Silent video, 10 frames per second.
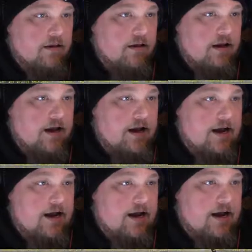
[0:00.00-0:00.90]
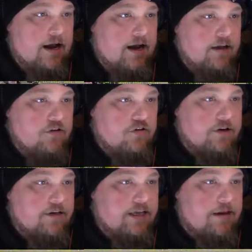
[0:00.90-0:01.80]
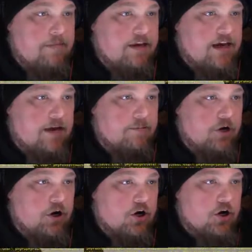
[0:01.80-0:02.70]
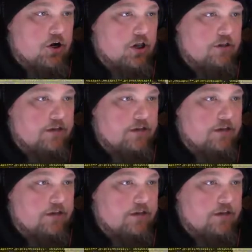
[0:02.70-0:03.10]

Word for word: Ha ha, you didn't get me, dumb girl.